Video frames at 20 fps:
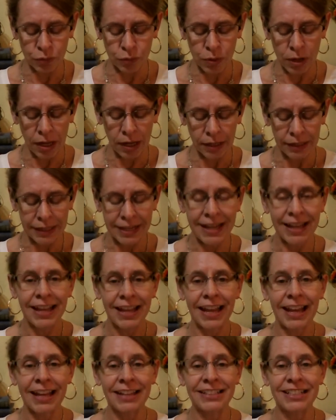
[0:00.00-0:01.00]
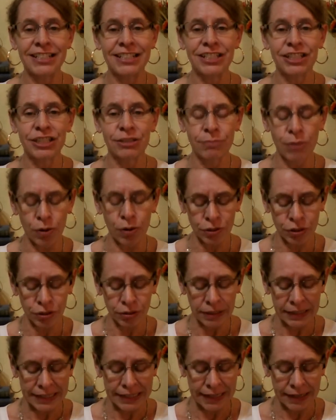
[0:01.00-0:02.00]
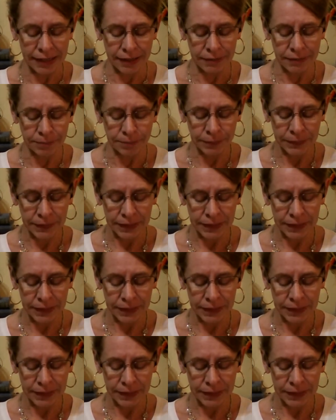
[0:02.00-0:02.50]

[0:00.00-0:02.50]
wall, and he smote her again.